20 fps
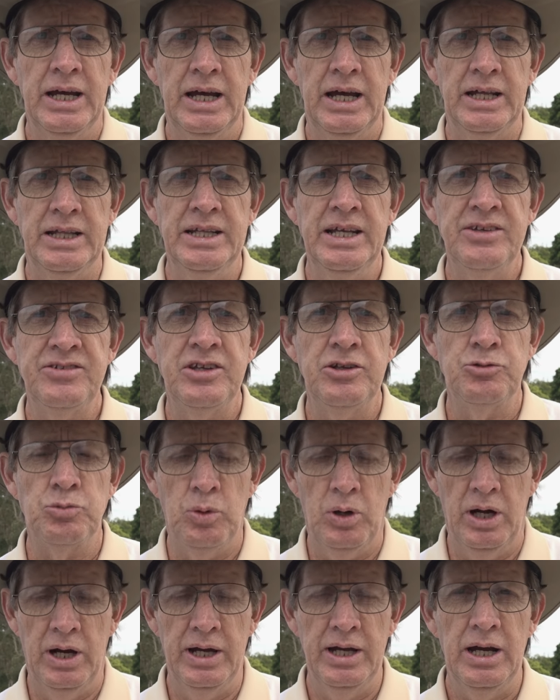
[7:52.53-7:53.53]
And this is
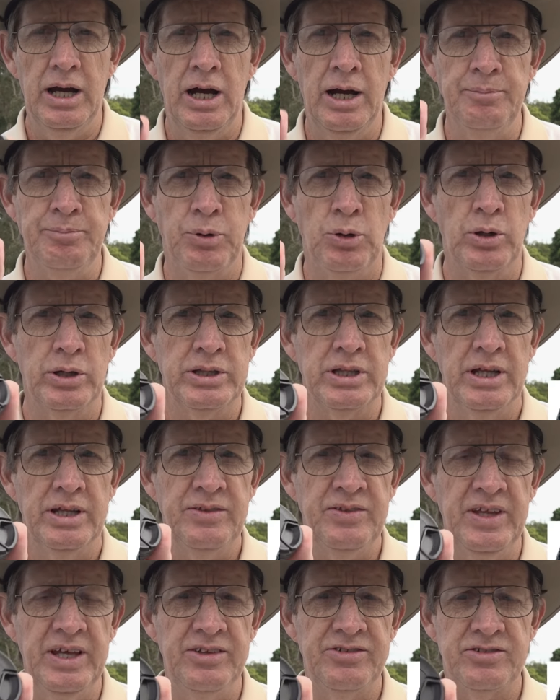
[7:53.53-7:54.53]
why I bought
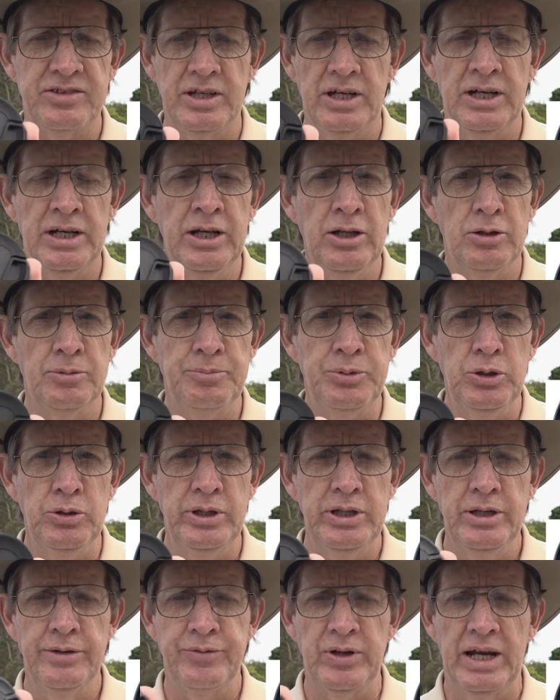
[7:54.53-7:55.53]
this little
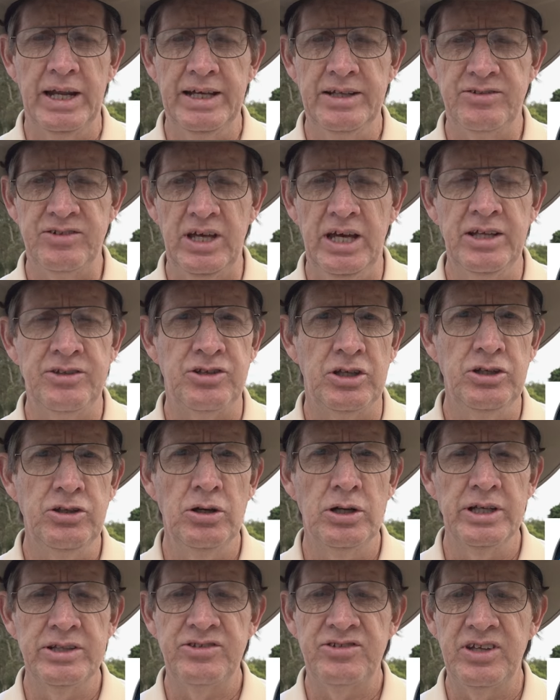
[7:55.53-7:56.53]
beauty of a lens. It's a
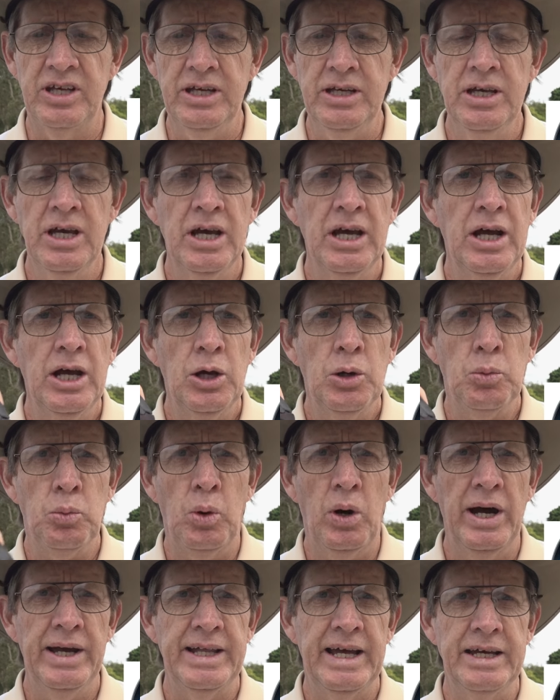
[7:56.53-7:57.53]
Ulanzi
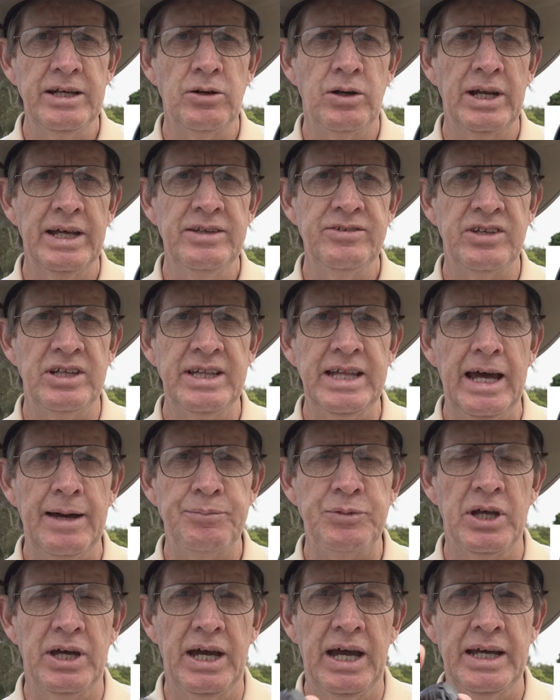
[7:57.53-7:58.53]
wide angle lens
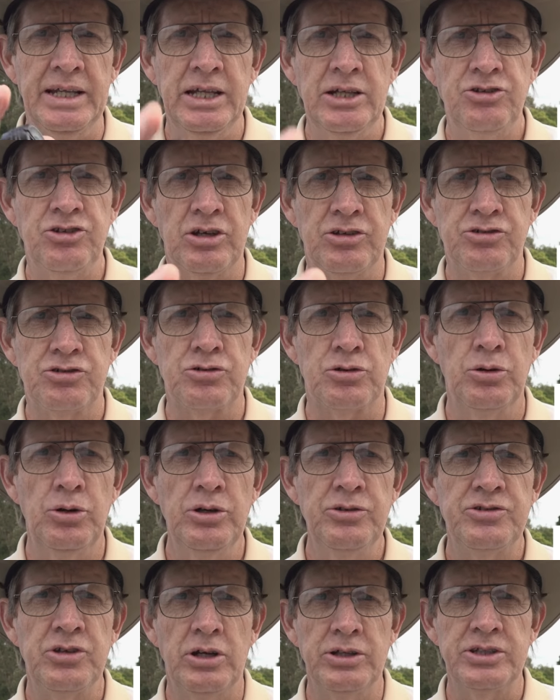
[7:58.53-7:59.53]
adapter, and it just
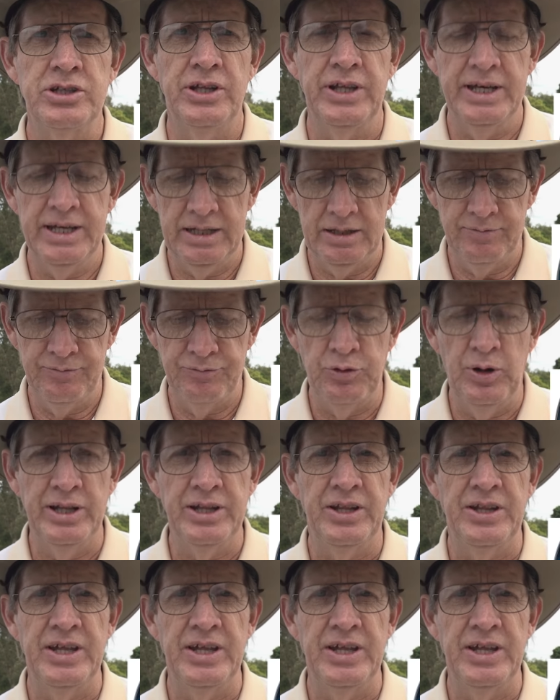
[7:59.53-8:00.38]
screws onto the front of